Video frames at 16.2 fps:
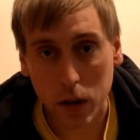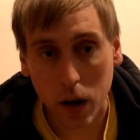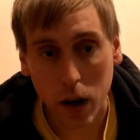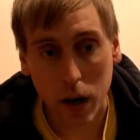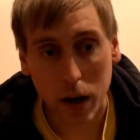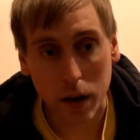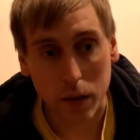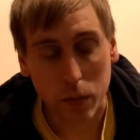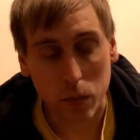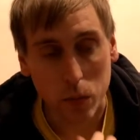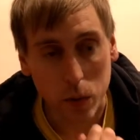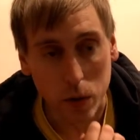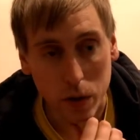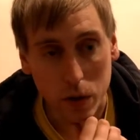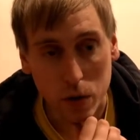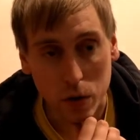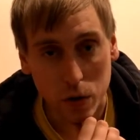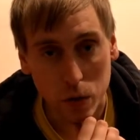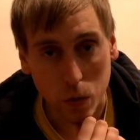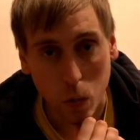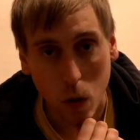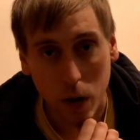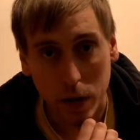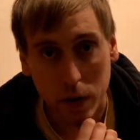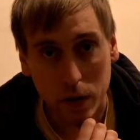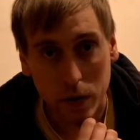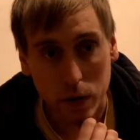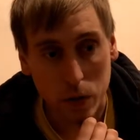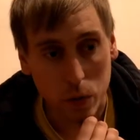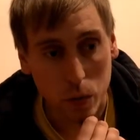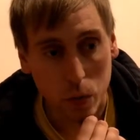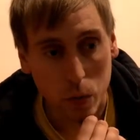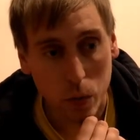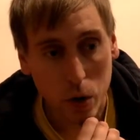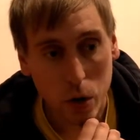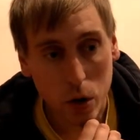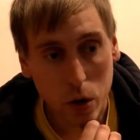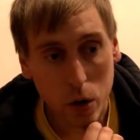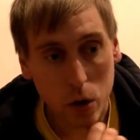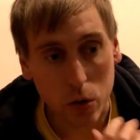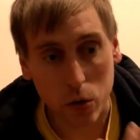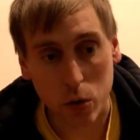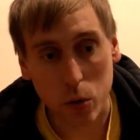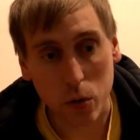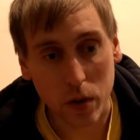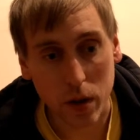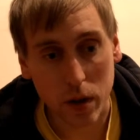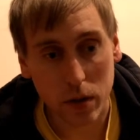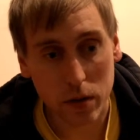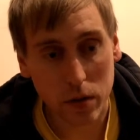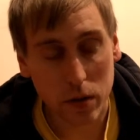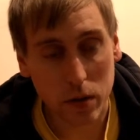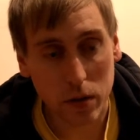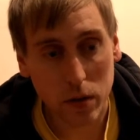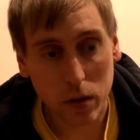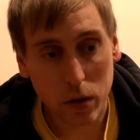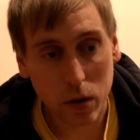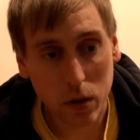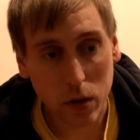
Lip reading: I really just wanted to do this,